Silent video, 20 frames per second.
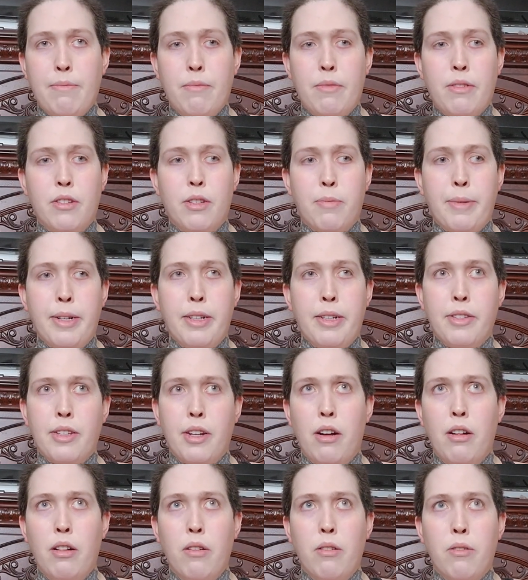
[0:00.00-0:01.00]
spills it
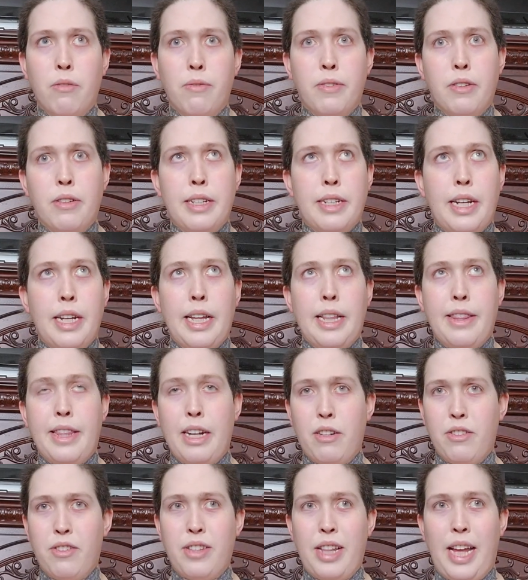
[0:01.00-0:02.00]
all over, and
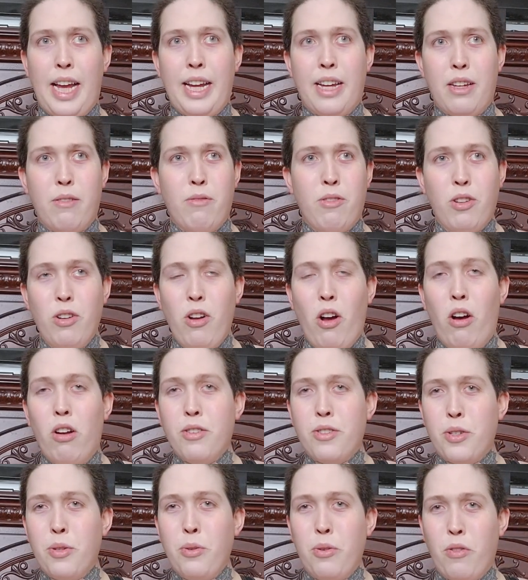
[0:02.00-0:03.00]
there's like
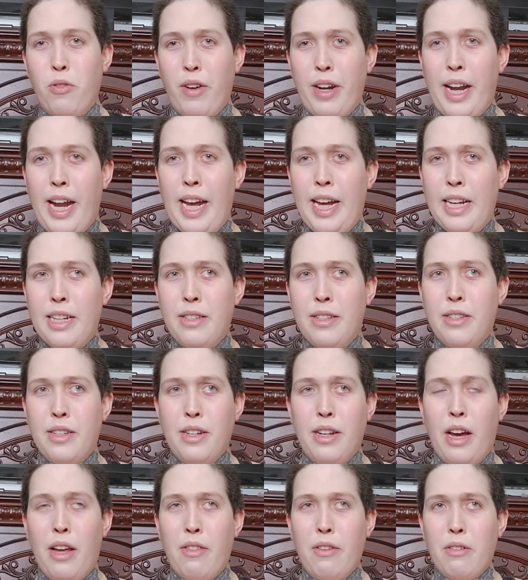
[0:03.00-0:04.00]
also grenades
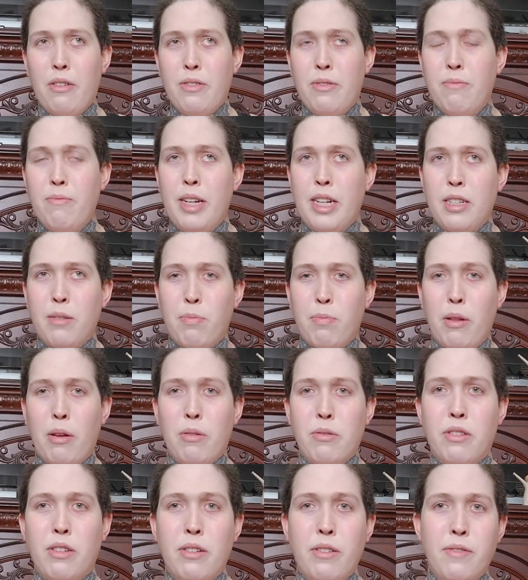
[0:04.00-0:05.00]
and other
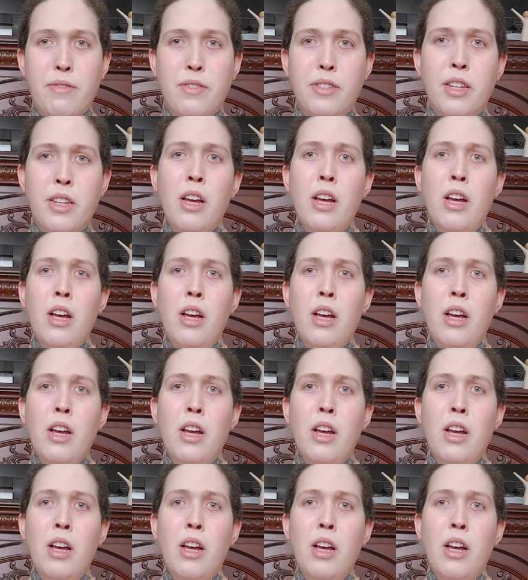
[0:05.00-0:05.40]
explosives,